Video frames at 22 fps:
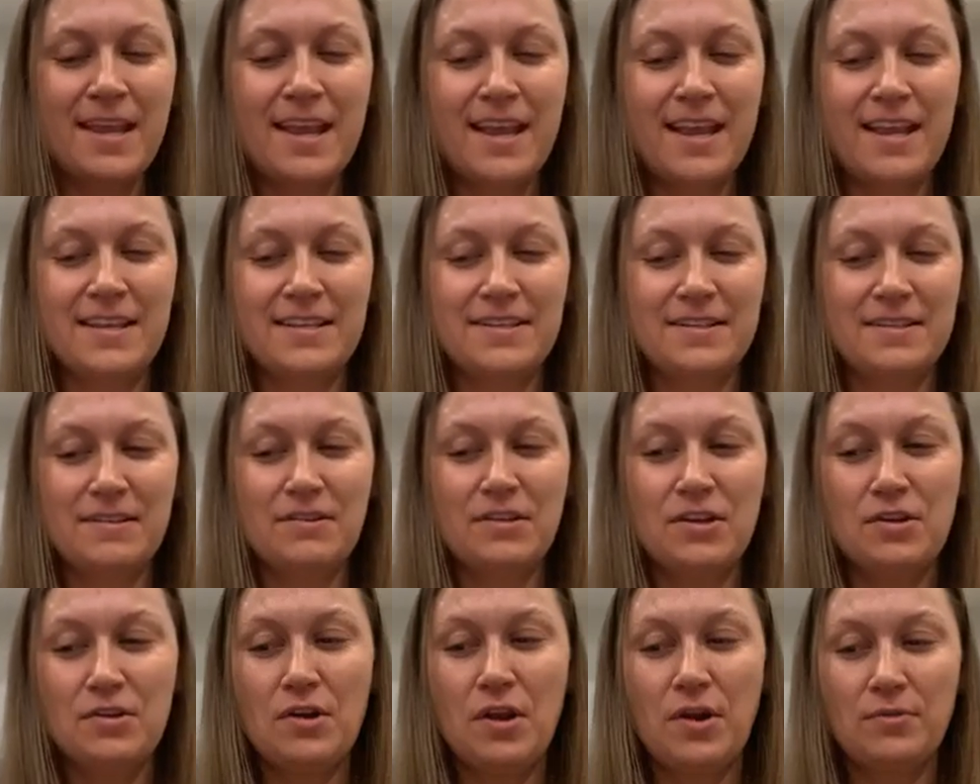is,
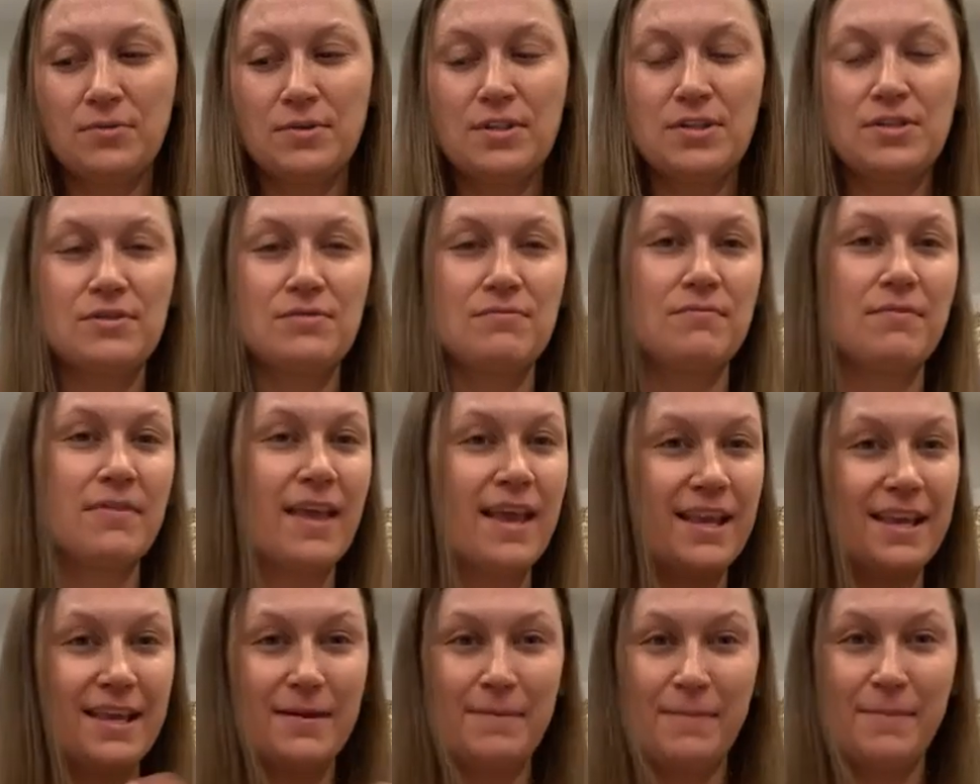
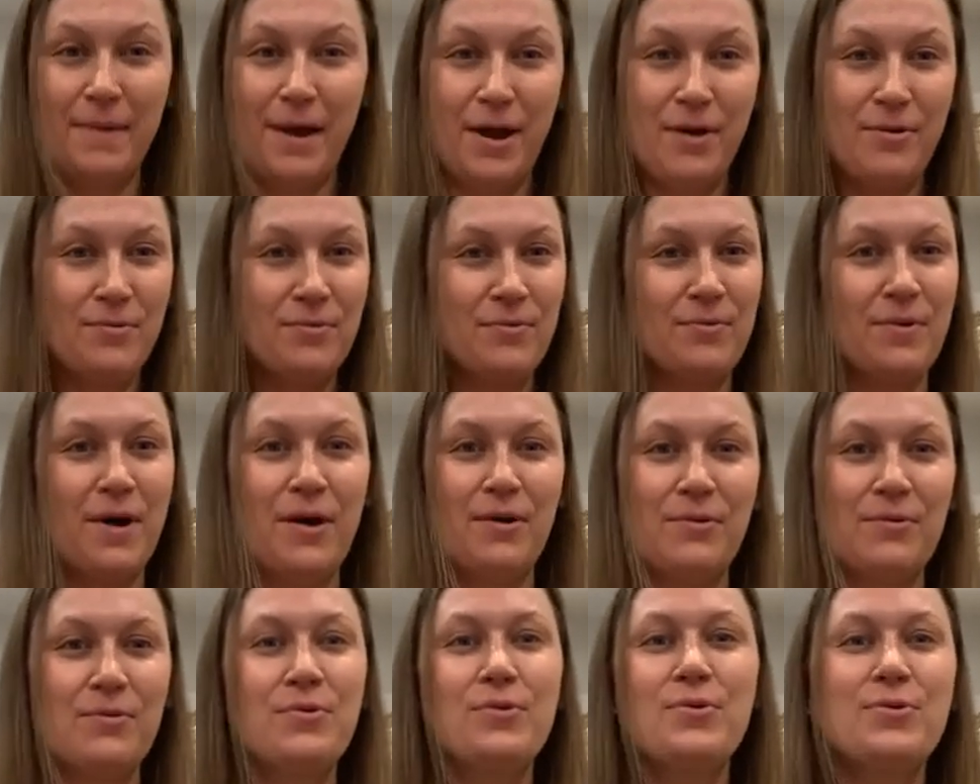thinking about,
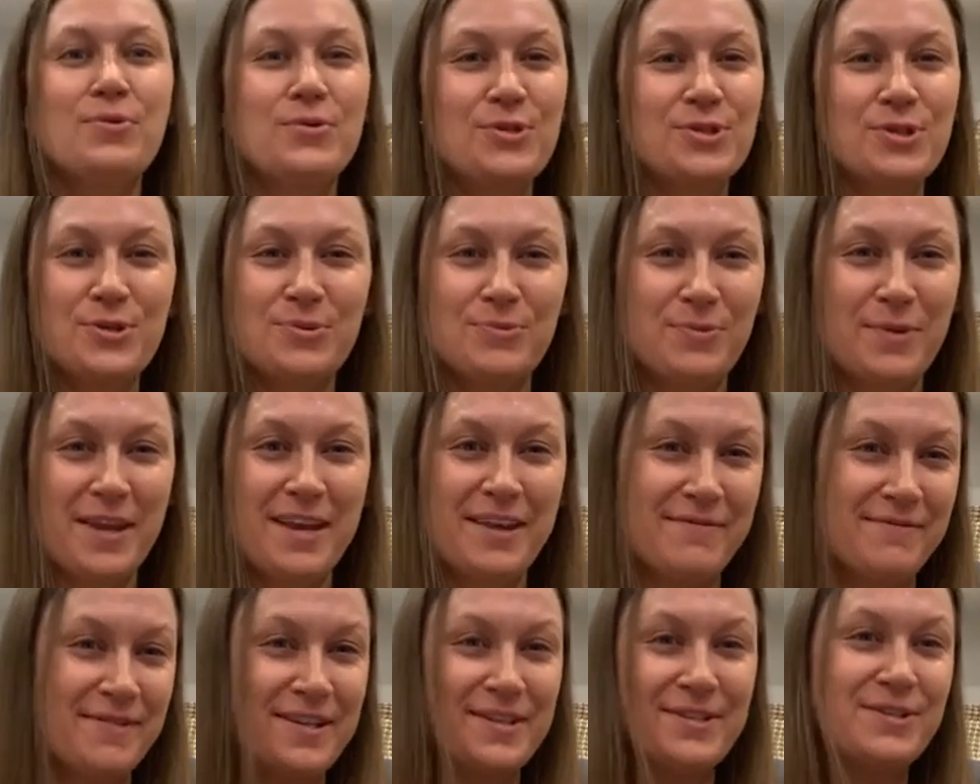well, who should we
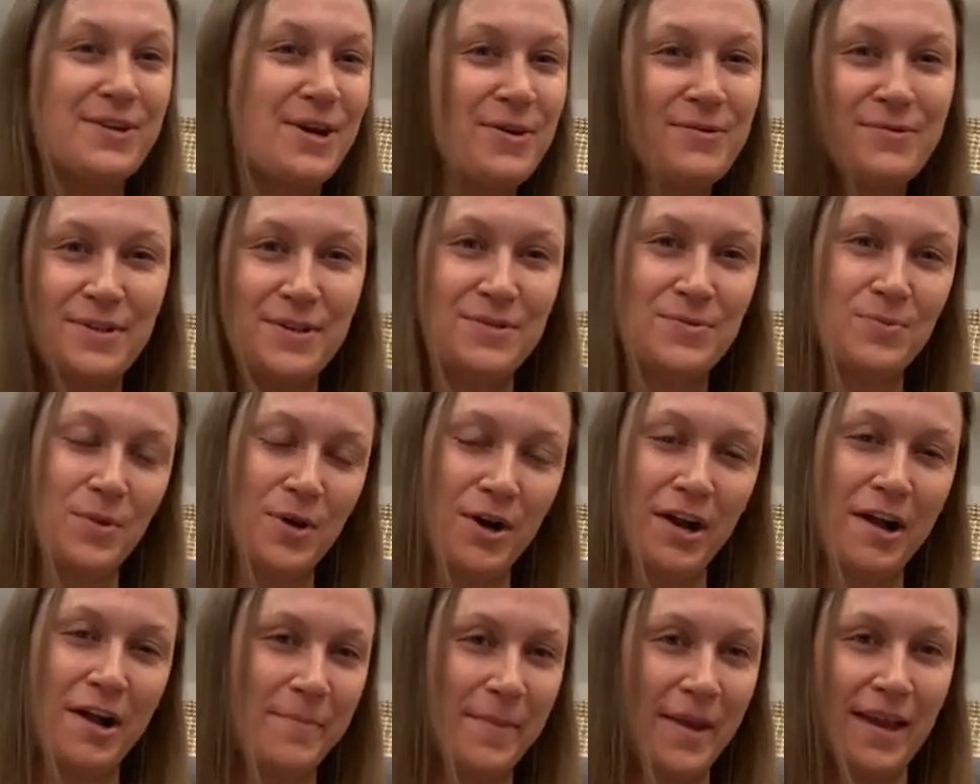even start this
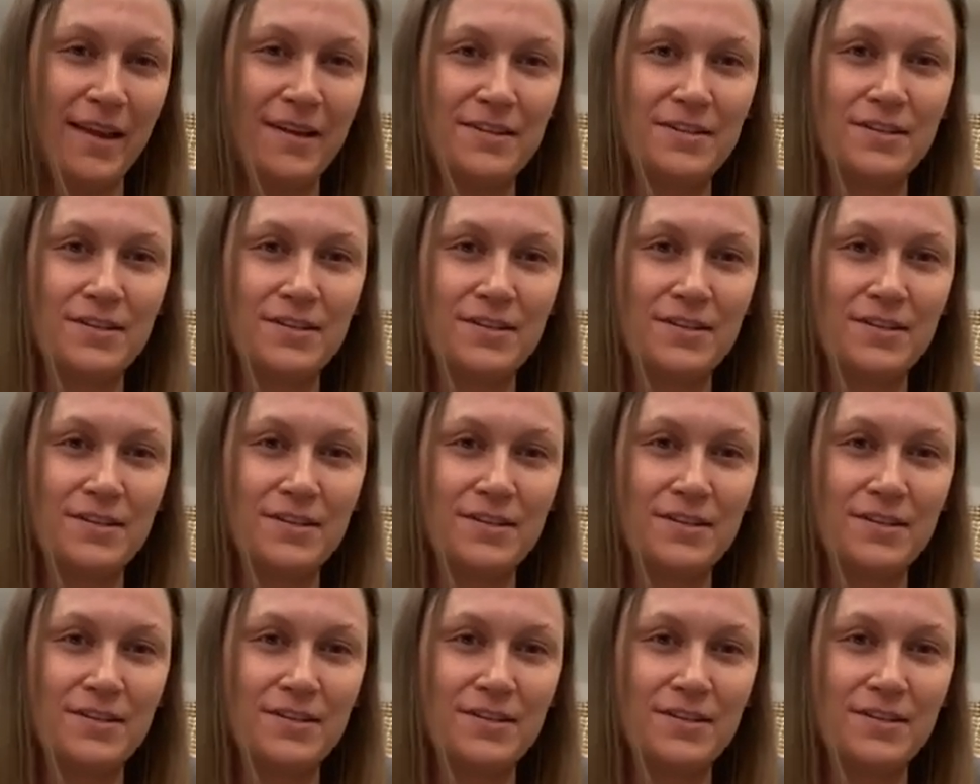workup in?